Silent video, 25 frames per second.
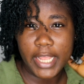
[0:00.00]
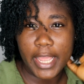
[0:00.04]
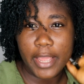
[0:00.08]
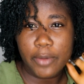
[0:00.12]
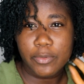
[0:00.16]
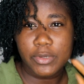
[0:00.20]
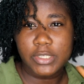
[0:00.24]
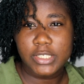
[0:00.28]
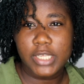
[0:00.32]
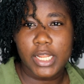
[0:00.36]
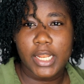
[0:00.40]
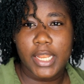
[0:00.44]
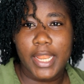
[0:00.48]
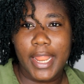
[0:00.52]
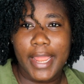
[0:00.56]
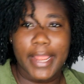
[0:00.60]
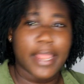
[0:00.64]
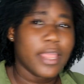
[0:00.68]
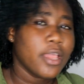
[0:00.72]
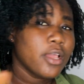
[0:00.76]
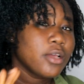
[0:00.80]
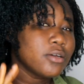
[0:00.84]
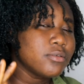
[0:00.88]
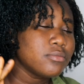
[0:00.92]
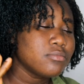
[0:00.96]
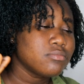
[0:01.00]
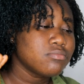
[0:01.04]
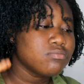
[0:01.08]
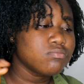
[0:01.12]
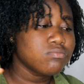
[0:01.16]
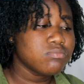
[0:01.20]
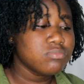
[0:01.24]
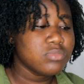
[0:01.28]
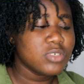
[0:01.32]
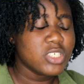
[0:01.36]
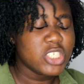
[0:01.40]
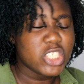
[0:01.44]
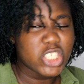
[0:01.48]
hair was kind of like
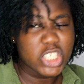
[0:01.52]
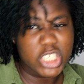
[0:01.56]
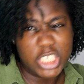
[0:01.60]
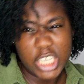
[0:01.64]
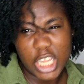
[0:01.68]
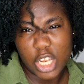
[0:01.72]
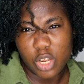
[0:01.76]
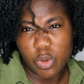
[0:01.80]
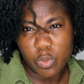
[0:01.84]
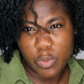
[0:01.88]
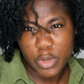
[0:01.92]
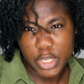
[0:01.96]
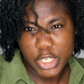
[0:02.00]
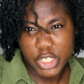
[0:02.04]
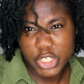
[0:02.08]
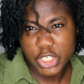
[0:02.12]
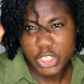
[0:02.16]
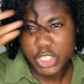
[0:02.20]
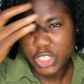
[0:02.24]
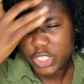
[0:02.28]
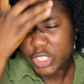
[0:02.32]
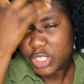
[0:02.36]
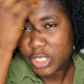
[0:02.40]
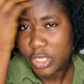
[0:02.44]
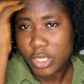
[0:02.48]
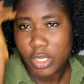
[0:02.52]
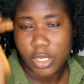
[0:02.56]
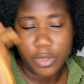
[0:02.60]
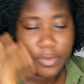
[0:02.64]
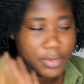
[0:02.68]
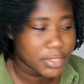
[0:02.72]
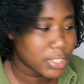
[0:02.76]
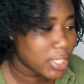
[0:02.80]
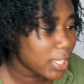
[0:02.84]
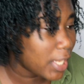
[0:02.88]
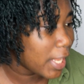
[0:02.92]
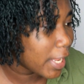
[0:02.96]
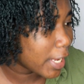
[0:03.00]
yellowish. It was
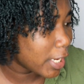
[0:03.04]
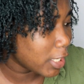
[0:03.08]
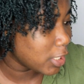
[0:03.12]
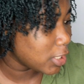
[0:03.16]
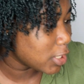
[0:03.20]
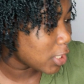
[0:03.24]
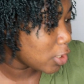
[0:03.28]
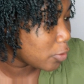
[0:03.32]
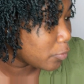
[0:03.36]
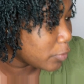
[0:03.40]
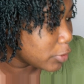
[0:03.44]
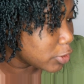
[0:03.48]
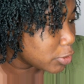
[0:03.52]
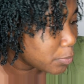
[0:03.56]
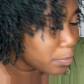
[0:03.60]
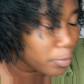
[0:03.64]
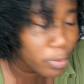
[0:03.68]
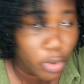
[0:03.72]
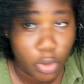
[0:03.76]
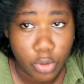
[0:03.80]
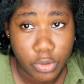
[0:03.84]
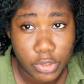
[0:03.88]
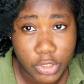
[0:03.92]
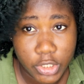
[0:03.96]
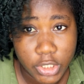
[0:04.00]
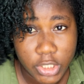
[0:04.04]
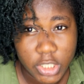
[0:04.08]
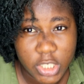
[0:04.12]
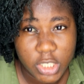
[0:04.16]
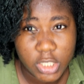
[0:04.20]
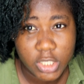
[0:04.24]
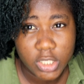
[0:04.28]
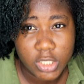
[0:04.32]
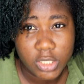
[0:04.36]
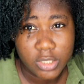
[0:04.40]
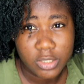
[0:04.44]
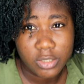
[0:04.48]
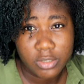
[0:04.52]
kind of like a yellowish blonde,
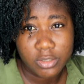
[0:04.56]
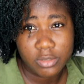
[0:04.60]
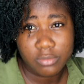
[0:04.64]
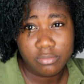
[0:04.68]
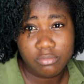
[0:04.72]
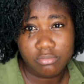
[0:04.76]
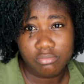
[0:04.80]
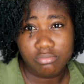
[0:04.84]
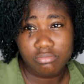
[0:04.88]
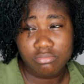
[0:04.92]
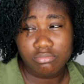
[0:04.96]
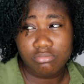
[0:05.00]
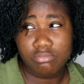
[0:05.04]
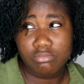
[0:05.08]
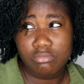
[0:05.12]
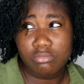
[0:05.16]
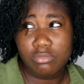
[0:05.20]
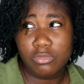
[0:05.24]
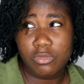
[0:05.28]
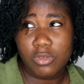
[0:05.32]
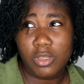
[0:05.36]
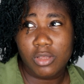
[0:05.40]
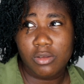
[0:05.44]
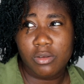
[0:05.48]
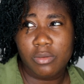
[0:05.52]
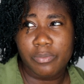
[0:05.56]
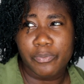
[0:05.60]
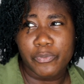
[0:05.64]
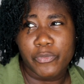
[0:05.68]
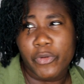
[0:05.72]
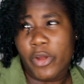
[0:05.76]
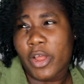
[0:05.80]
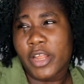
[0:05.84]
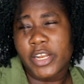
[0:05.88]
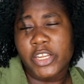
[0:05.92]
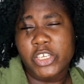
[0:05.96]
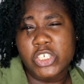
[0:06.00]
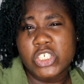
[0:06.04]

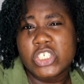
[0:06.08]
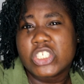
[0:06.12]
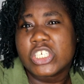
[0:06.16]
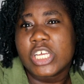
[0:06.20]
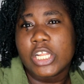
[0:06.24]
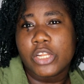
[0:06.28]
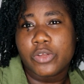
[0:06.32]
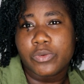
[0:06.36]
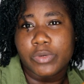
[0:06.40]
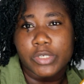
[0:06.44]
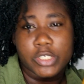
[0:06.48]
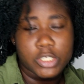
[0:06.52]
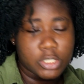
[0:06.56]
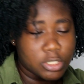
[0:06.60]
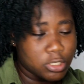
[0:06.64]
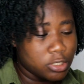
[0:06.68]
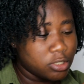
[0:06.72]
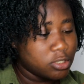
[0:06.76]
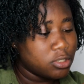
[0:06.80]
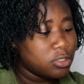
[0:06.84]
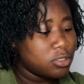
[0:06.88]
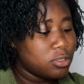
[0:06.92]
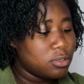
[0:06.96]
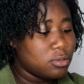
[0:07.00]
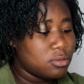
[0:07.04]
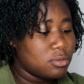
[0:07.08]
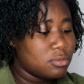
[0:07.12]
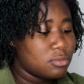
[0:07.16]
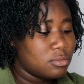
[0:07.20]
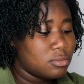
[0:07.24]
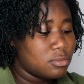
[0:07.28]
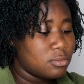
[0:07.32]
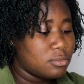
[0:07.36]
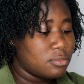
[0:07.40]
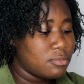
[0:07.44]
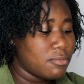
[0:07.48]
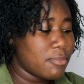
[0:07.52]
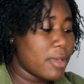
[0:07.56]
brownish yellowish.
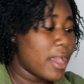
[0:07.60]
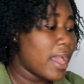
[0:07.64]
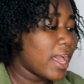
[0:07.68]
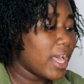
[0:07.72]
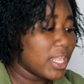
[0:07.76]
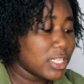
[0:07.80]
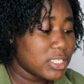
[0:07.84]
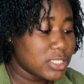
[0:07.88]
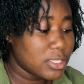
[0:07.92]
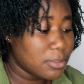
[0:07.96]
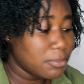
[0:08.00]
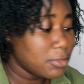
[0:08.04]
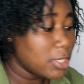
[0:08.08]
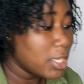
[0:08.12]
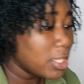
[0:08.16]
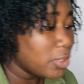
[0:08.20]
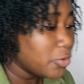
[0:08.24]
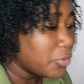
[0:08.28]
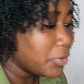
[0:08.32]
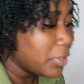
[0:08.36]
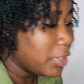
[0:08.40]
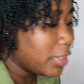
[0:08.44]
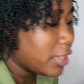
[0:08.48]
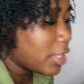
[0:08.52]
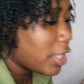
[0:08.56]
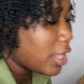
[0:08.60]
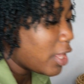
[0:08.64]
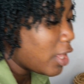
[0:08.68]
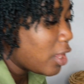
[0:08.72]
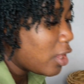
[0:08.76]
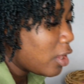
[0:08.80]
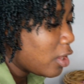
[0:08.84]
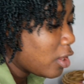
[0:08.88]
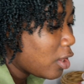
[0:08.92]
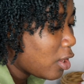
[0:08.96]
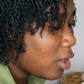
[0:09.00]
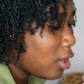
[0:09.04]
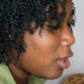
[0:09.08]
I had some yellow in there,
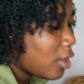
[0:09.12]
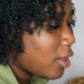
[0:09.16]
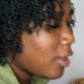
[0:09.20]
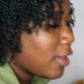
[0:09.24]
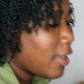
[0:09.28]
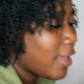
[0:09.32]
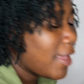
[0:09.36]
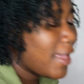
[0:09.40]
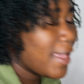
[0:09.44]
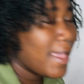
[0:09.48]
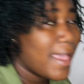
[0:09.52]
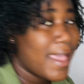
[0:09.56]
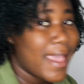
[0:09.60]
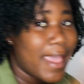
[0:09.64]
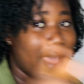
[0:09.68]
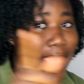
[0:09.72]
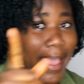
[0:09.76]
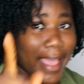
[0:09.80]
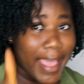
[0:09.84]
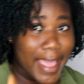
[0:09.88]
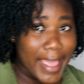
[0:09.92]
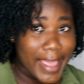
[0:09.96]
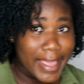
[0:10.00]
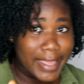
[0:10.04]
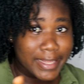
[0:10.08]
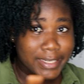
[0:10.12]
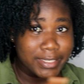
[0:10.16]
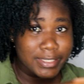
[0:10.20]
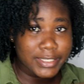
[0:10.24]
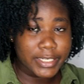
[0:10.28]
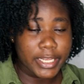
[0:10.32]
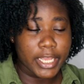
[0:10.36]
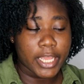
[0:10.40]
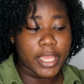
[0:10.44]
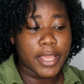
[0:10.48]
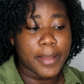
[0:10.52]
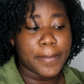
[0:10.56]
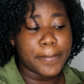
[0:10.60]
and
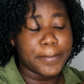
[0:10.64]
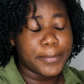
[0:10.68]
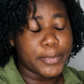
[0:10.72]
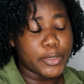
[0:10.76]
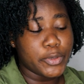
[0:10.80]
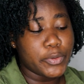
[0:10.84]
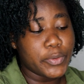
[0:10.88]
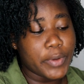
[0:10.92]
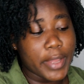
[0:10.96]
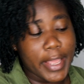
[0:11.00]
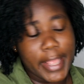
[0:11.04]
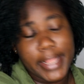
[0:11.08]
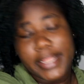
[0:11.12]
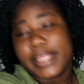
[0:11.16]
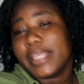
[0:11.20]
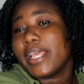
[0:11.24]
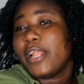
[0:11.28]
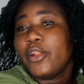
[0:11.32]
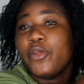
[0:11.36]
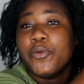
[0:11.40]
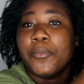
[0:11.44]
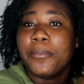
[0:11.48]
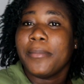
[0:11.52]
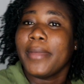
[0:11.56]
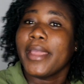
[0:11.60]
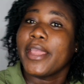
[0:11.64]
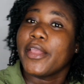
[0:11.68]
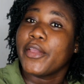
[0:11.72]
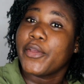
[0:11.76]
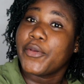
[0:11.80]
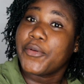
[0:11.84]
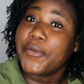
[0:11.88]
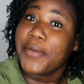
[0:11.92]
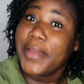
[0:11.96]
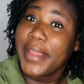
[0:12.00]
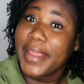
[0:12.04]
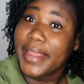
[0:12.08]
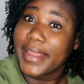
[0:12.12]
blue and yellow make
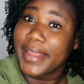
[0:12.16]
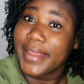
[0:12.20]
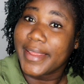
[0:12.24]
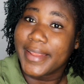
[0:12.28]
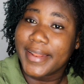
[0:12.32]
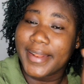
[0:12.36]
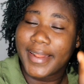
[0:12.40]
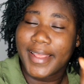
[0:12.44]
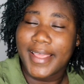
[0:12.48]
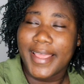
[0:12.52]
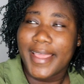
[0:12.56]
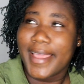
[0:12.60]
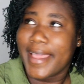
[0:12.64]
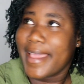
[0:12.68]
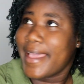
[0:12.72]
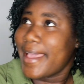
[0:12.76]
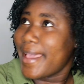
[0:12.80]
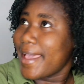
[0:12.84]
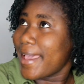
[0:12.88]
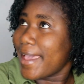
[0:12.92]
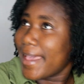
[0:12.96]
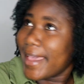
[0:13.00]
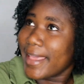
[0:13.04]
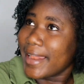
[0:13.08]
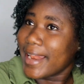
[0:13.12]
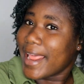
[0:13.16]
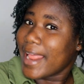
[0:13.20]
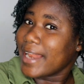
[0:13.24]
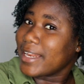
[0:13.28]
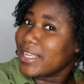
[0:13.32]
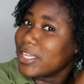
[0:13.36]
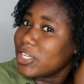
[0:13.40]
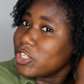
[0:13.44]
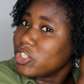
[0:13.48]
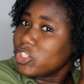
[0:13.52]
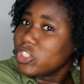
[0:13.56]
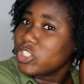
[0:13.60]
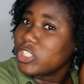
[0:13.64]
green. And I
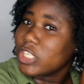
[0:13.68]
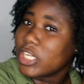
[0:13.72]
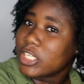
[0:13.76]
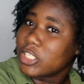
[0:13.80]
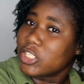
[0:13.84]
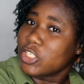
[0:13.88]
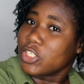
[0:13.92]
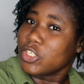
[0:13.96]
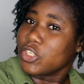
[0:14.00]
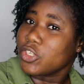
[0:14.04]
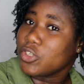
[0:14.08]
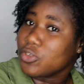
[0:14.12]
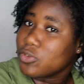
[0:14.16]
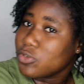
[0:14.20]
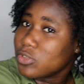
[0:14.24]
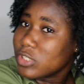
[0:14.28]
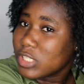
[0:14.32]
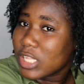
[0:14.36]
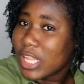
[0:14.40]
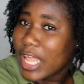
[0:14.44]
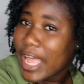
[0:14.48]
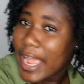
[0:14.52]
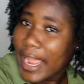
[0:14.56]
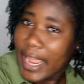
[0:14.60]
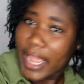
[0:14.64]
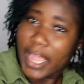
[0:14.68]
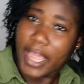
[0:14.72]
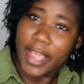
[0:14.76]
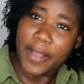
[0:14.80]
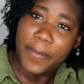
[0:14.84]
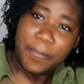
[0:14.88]
didn't just use like,